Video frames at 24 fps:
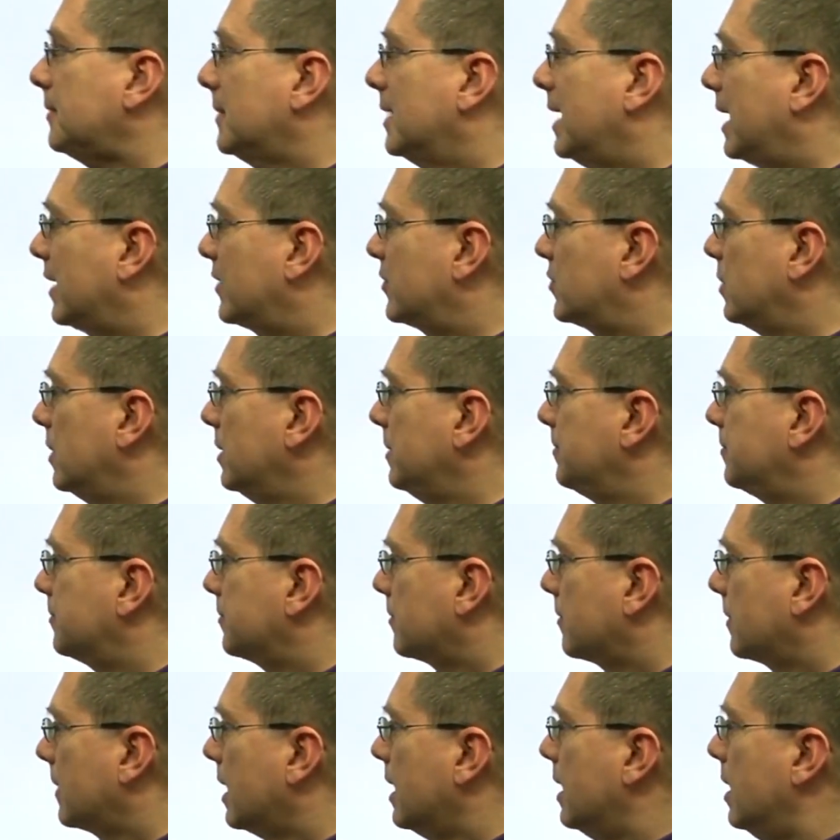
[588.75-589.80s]
Next one.
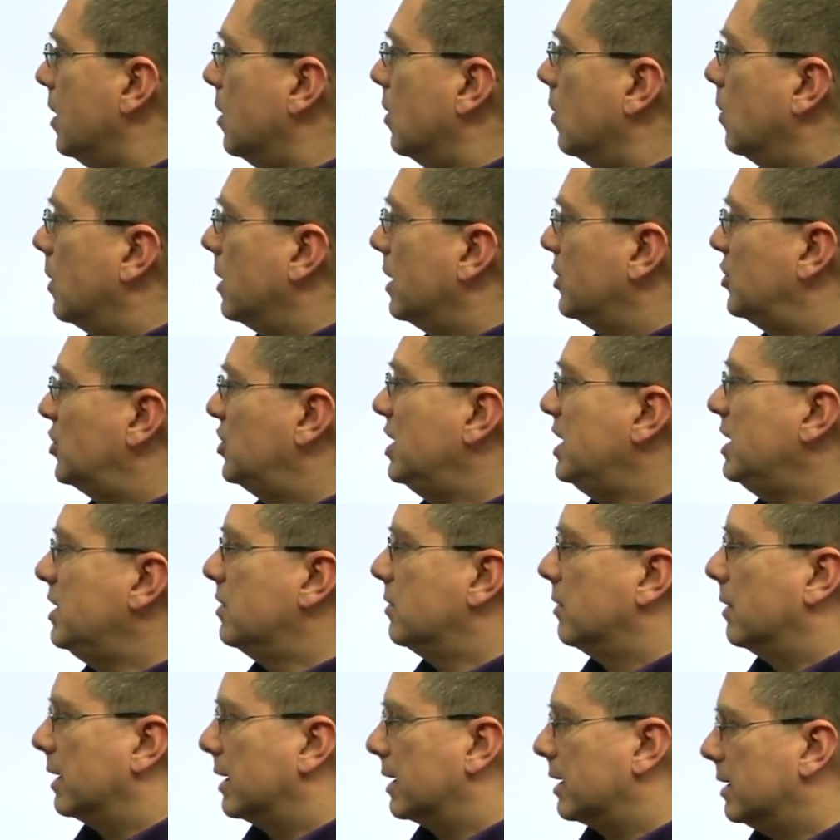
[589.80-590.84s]
What is she
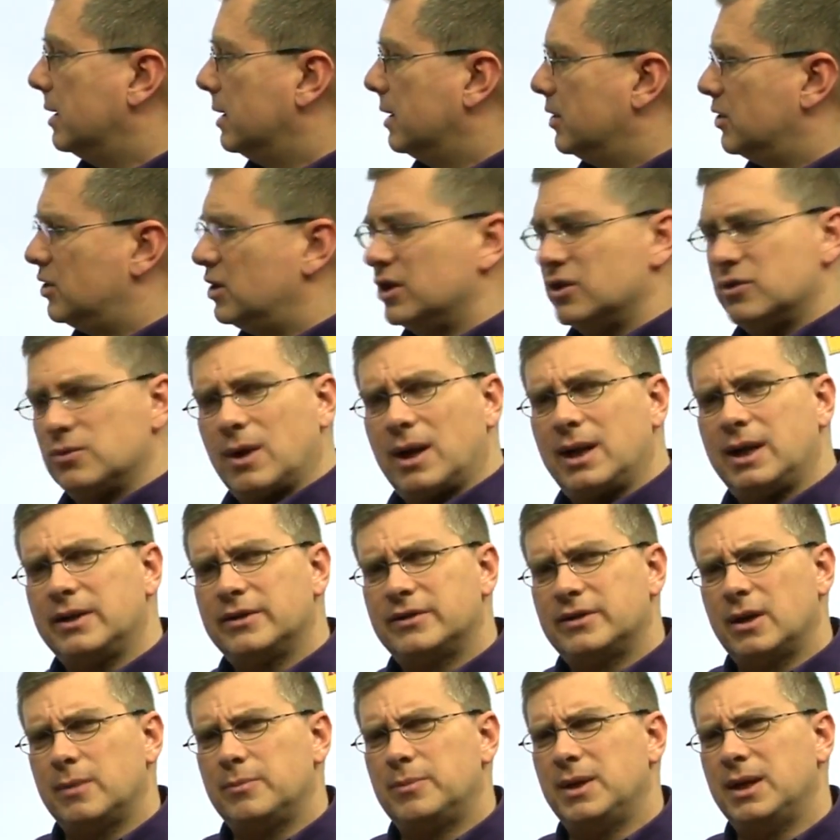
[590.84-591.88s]
doing? She's writing
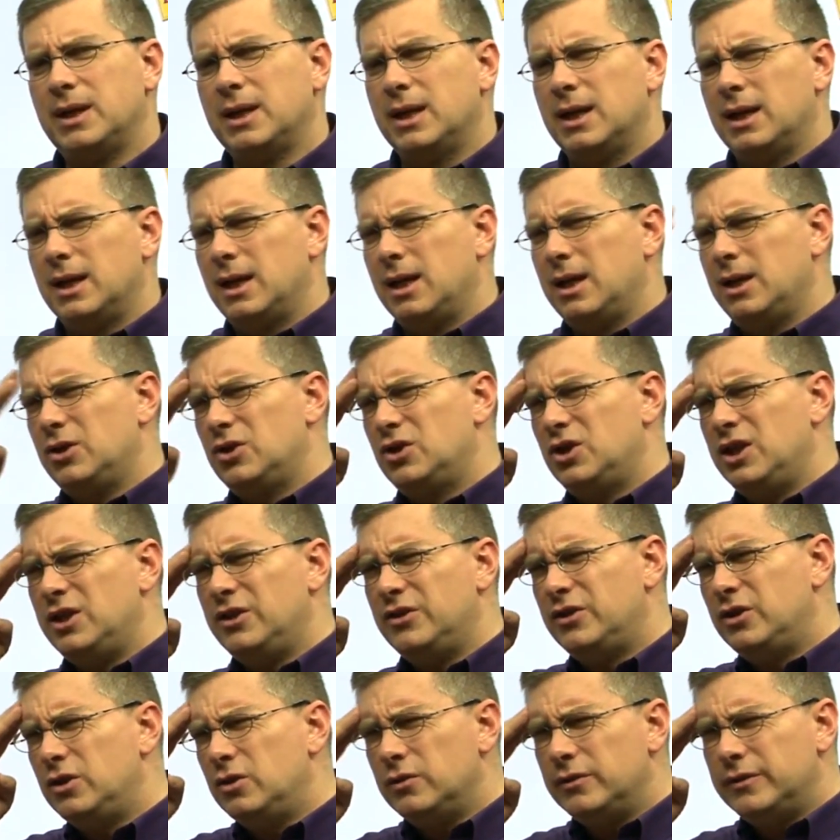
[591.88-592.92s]
something and
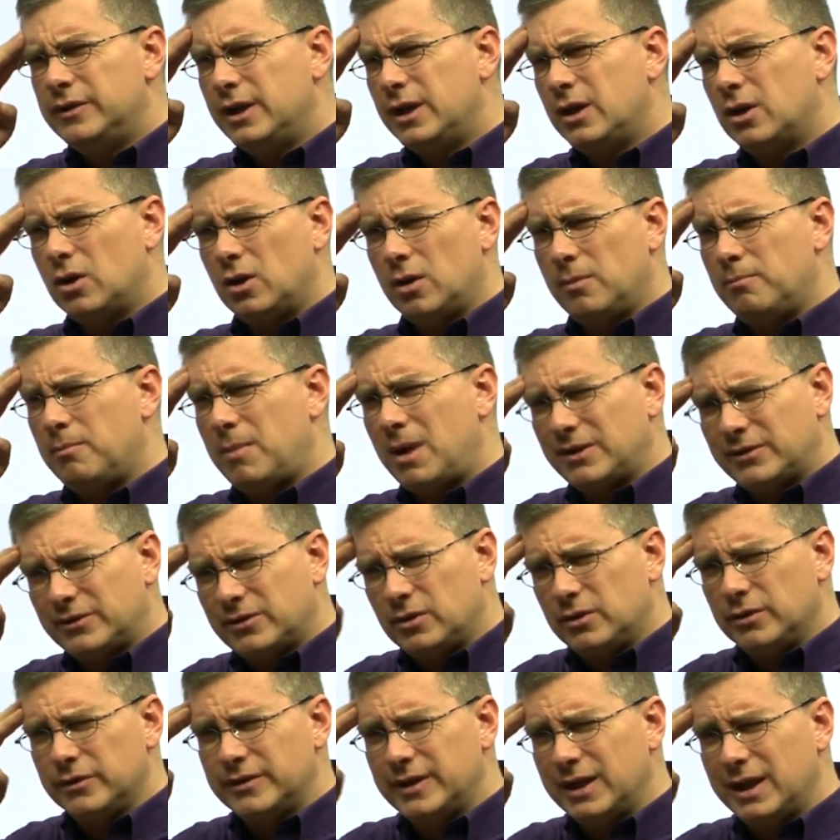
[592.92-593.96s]
she's using her
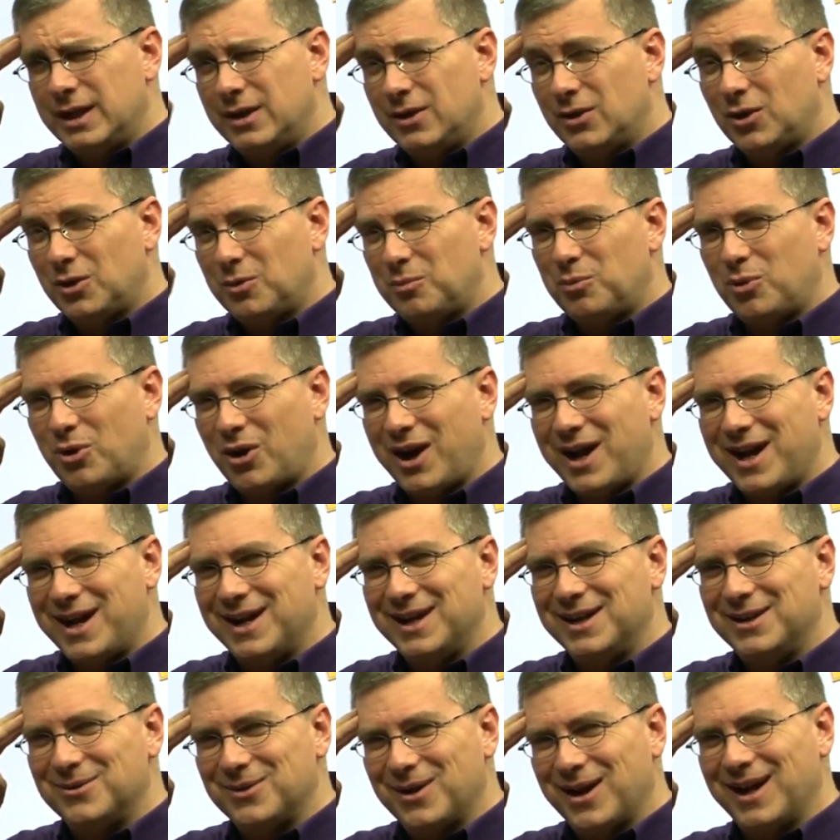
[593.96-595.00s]
muscles in her
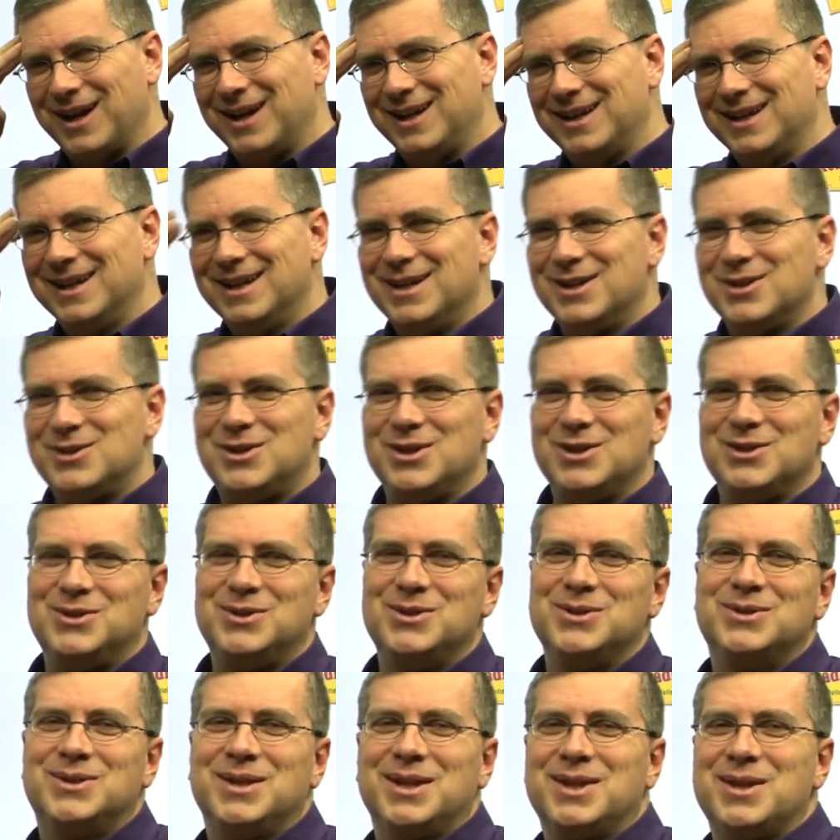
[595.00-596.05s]
brain, right? She's
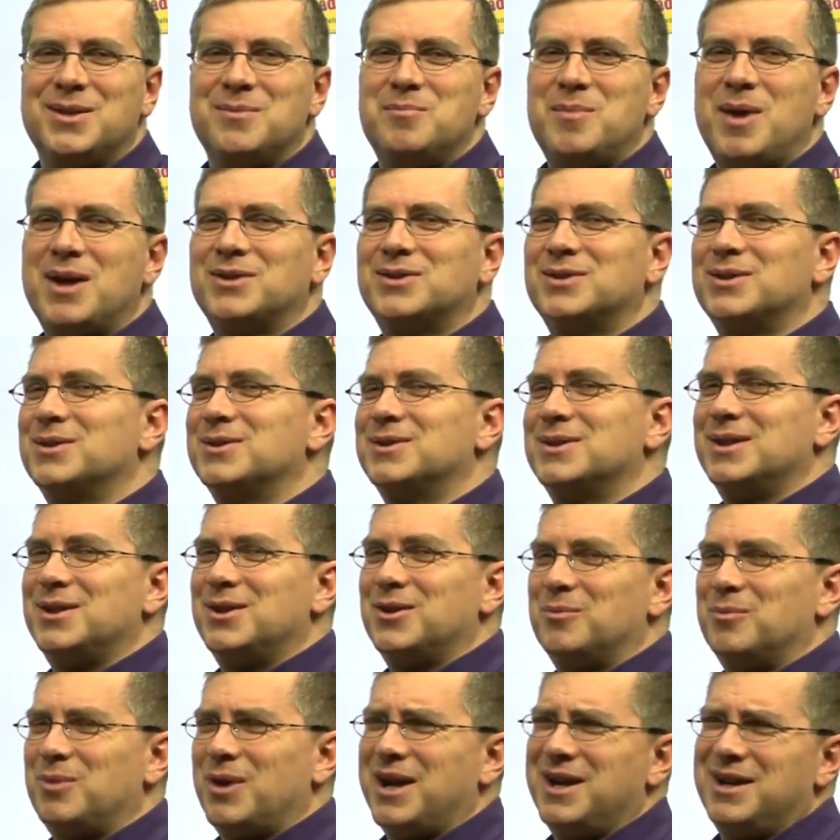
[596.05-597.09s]
using the muscles in
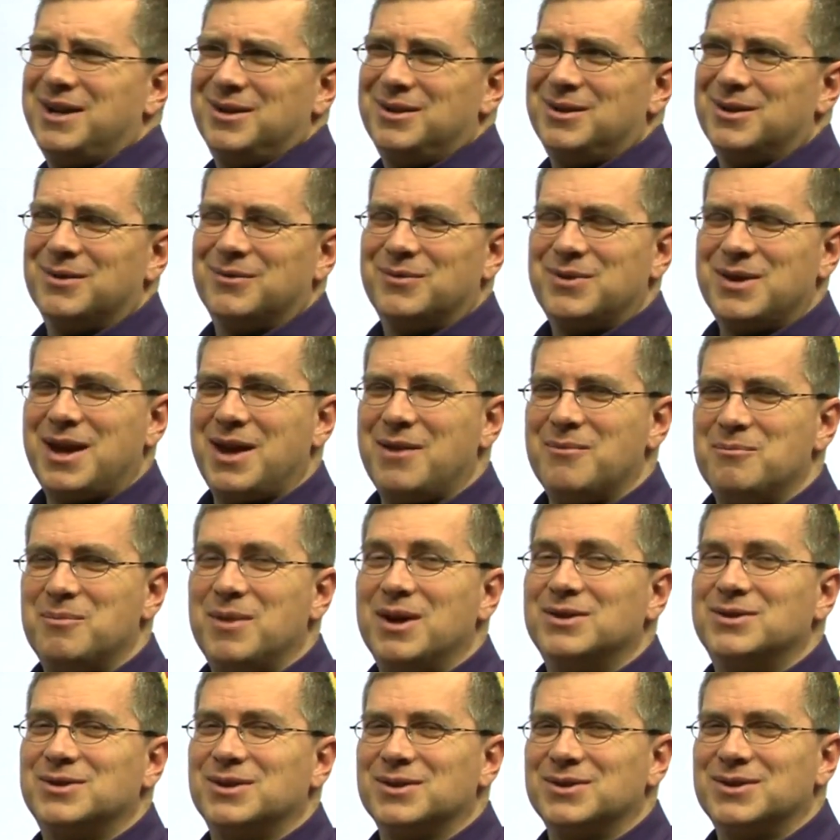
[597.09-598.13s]
her brain. I don't know if they have
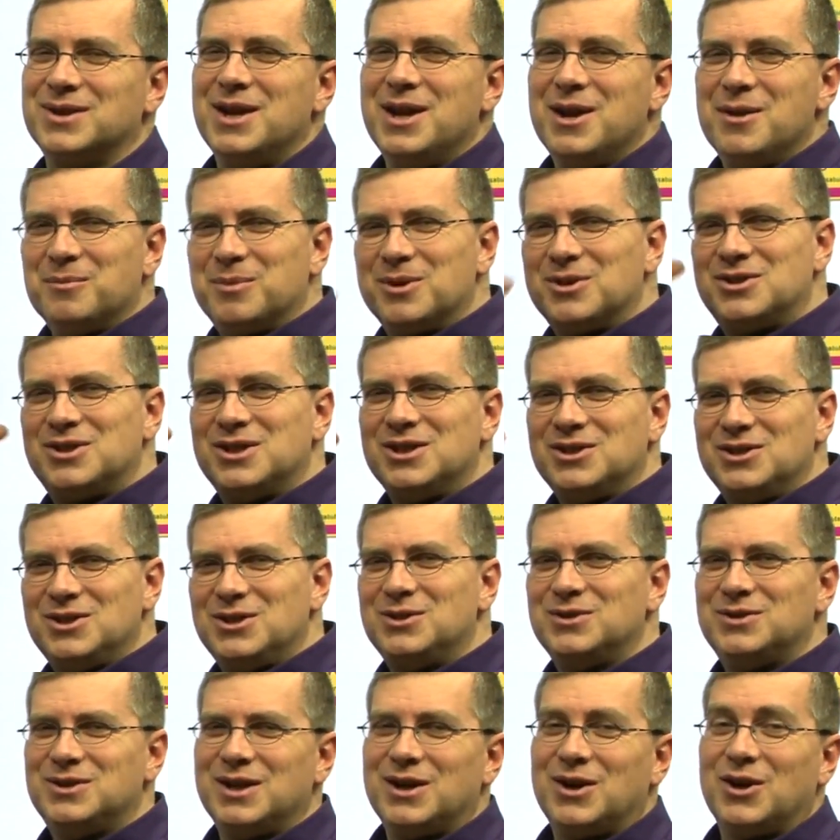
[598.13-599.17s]
muscles, but she's
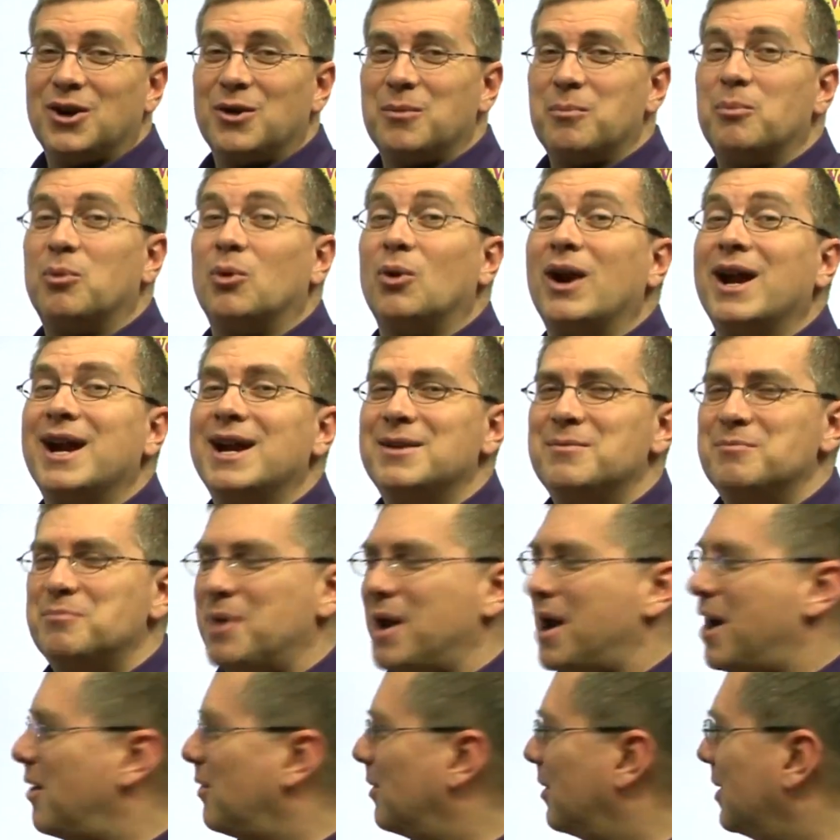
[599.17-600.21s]
using her brain
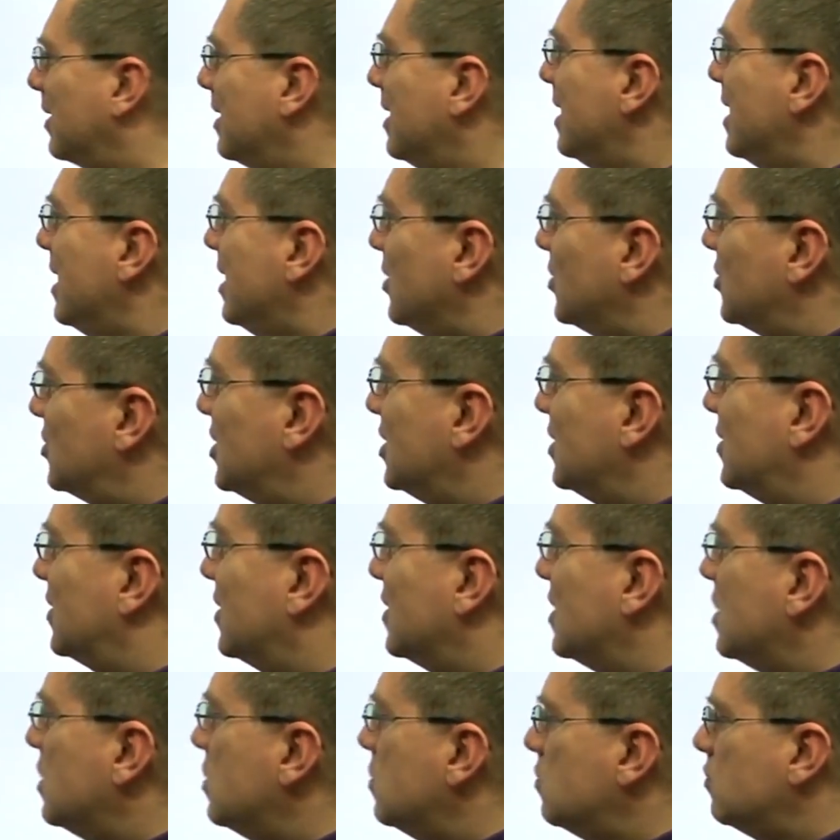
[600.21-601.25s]
power. To
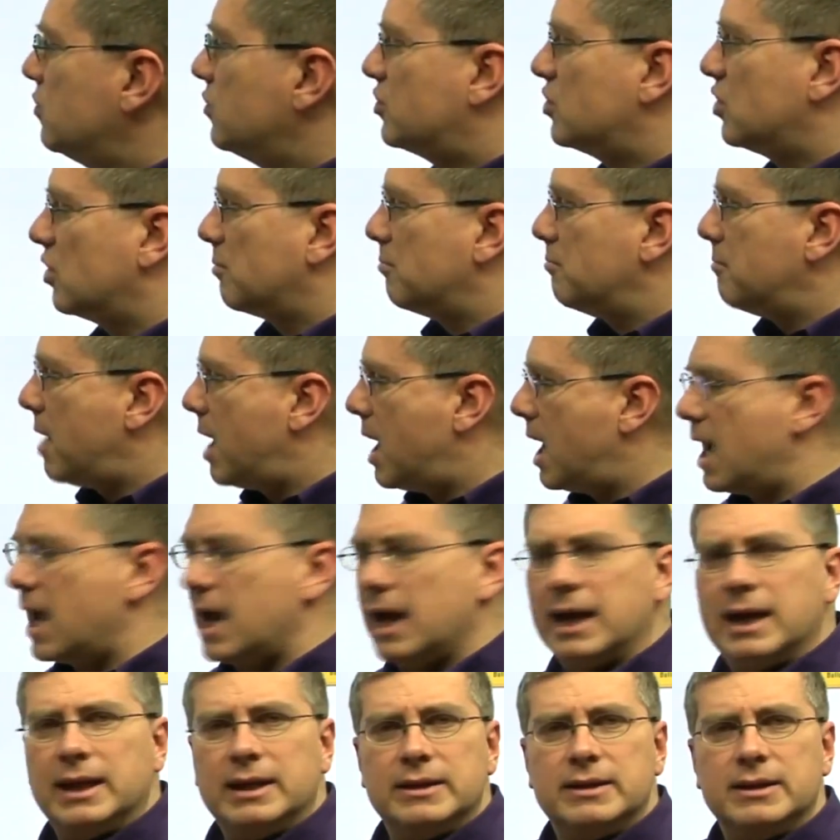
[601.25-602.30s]
use your
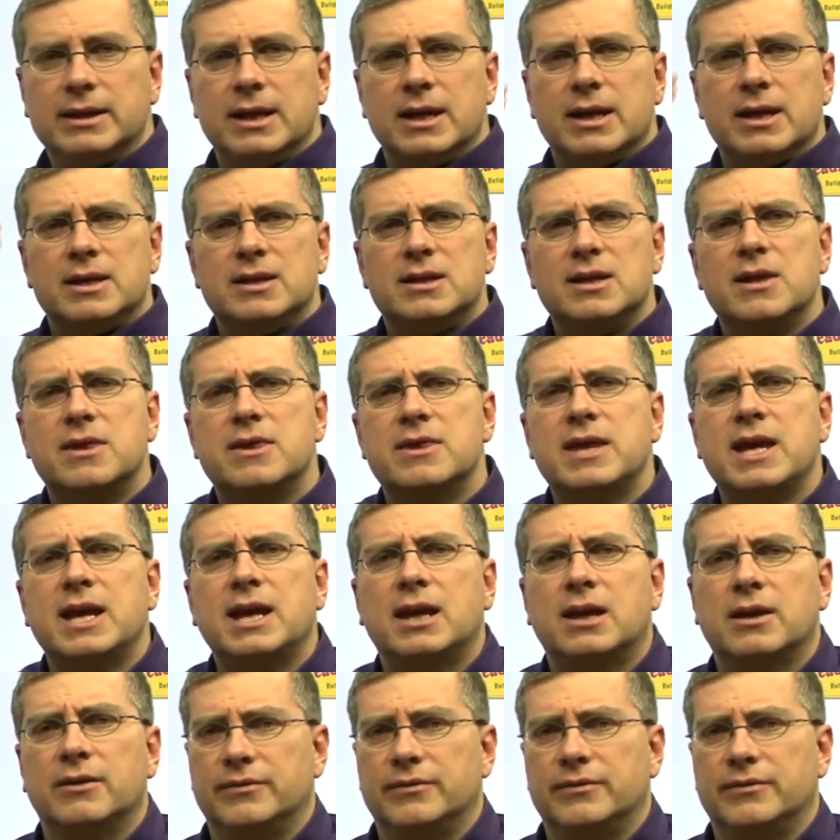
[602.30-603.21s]
mind to think